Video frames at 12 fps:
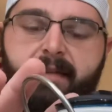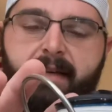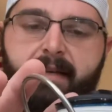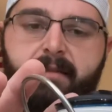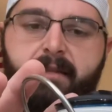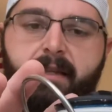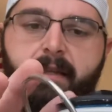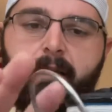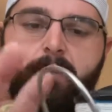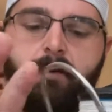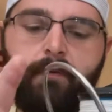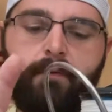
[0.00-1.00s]
as
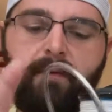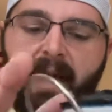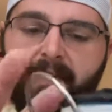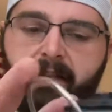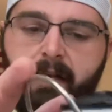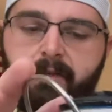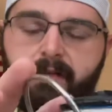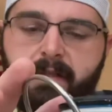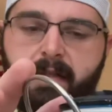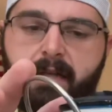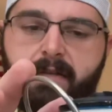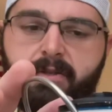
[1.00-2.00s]
the 5,000
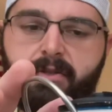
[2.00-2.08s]
size,